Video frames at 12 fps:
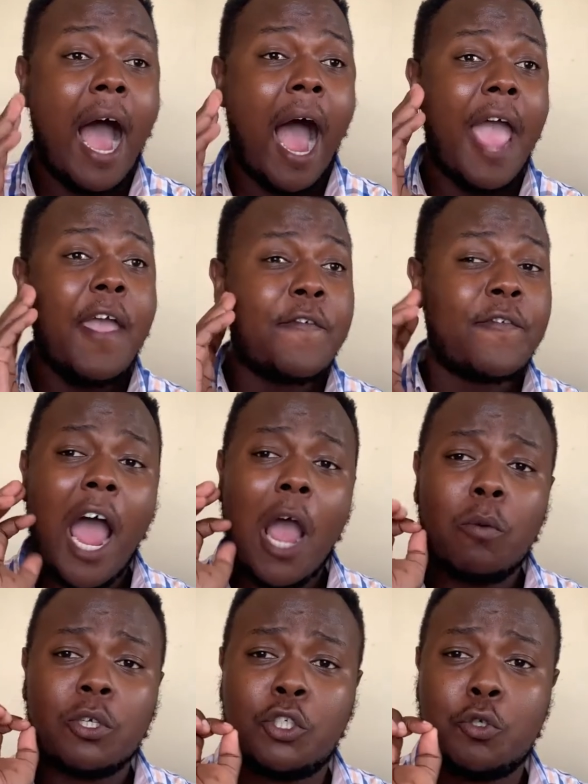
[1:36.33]
If I
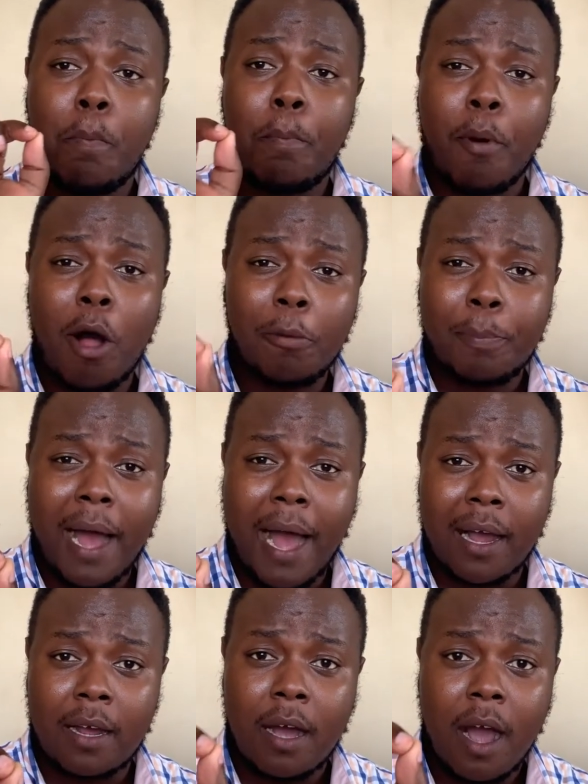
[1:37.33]
was to
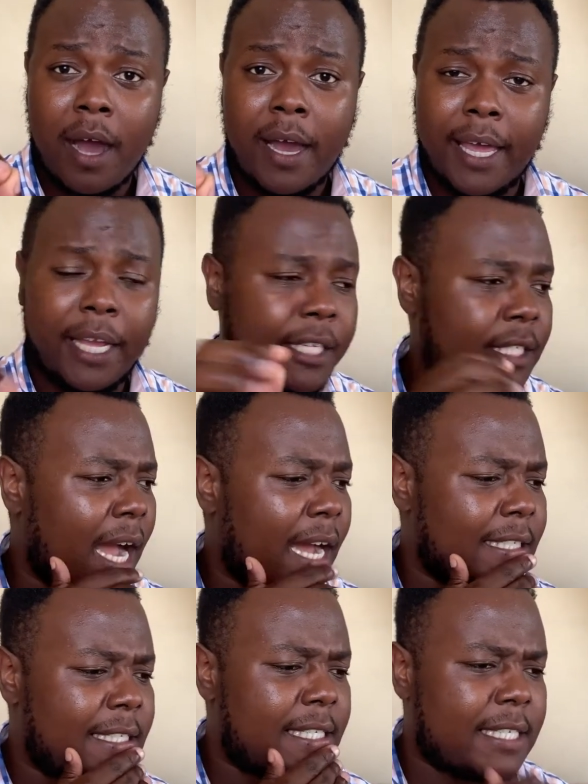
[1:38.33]
ballpark her age,
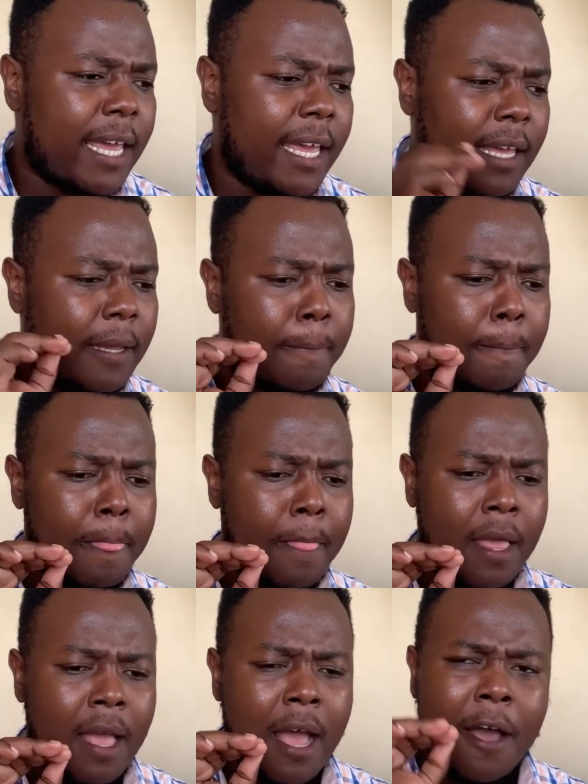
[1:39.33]
I'd say
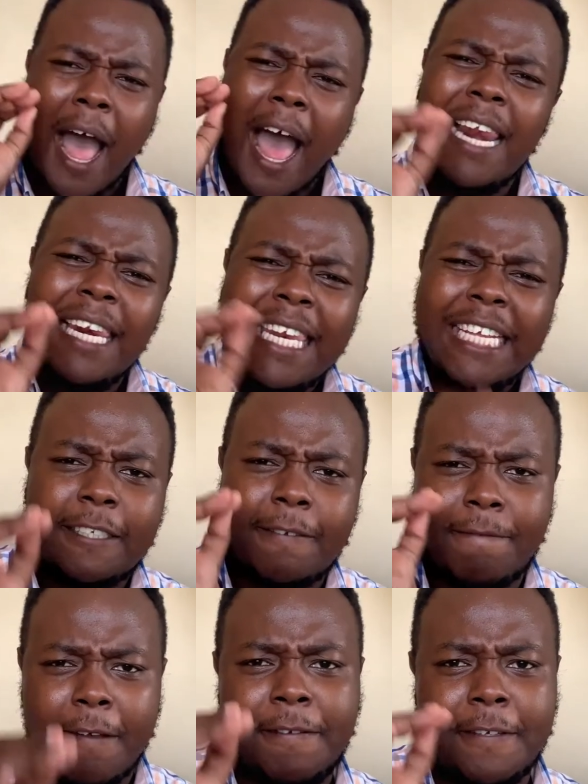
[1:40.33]
at least
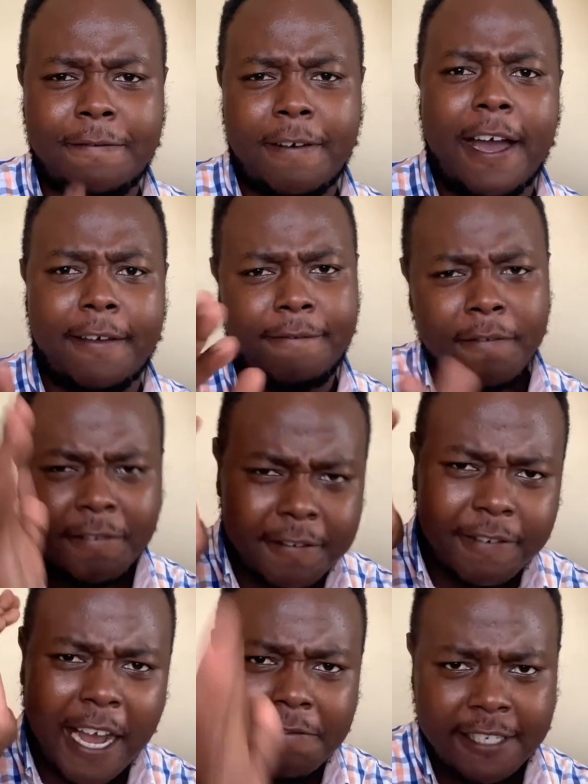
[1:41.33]
55,
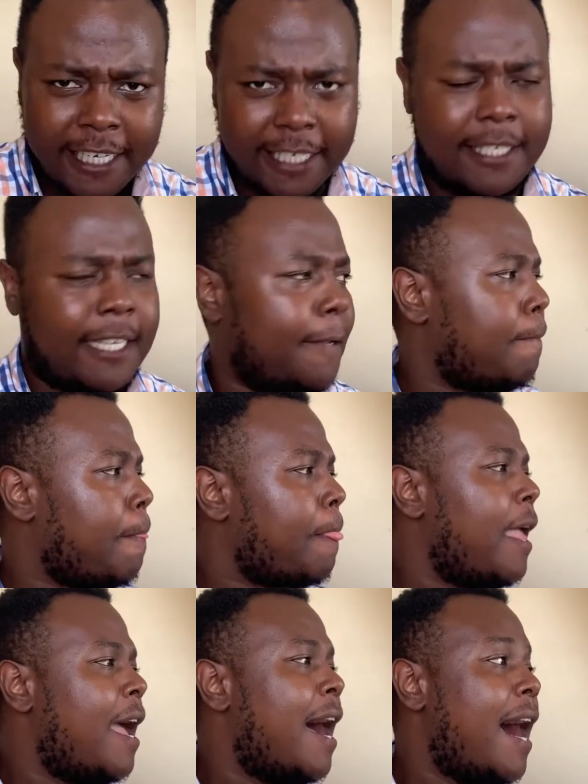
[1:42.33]
60.
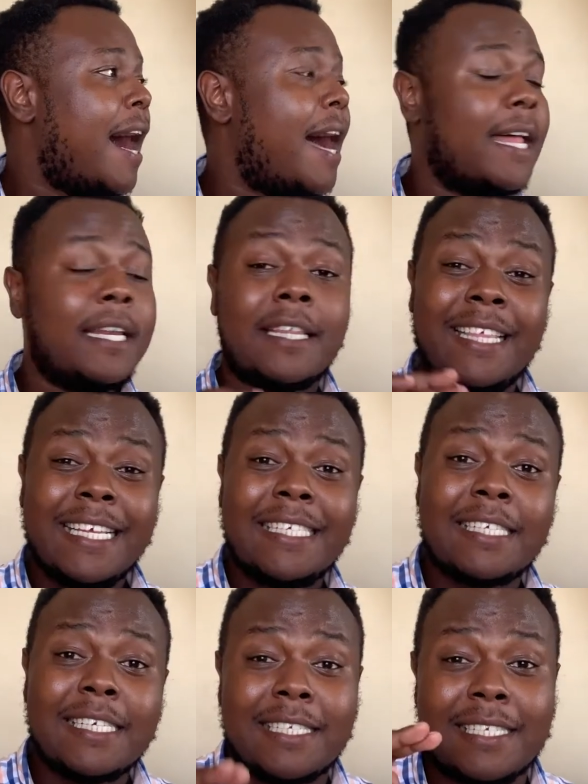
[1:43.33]
And
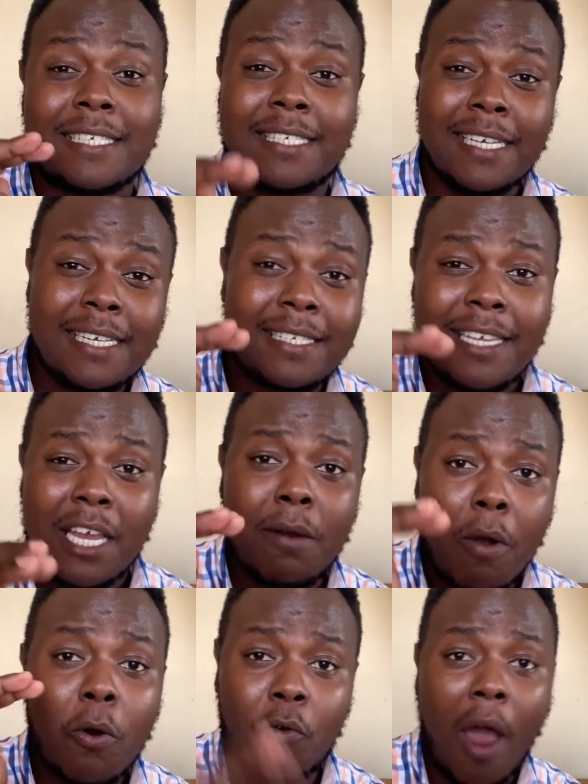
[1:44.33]
this is a
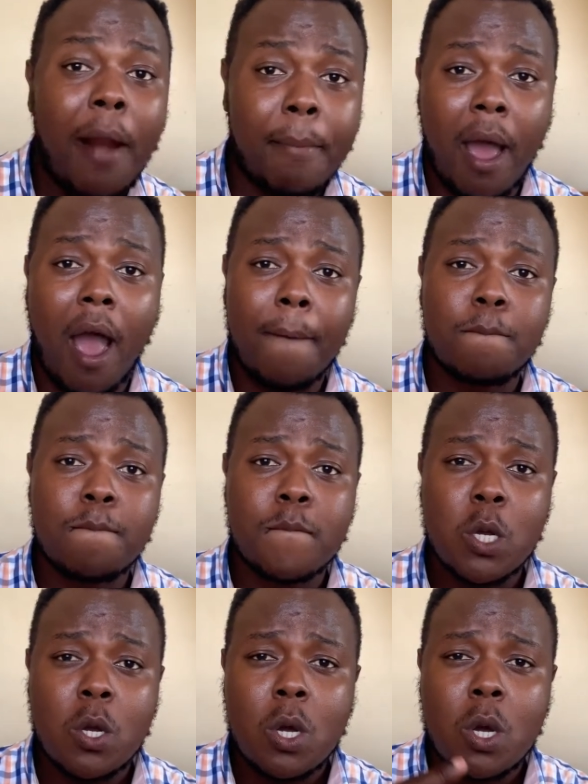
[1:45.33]
60-year-old grandma
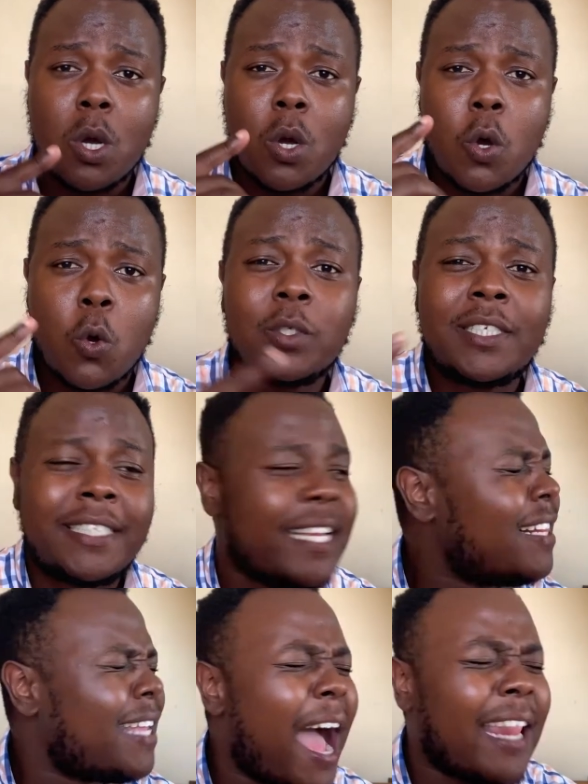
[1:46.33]
who still
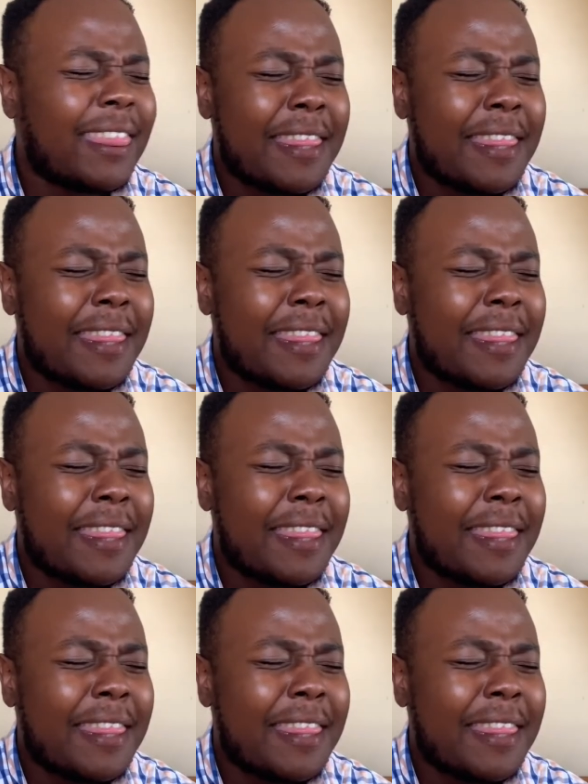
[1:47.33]
got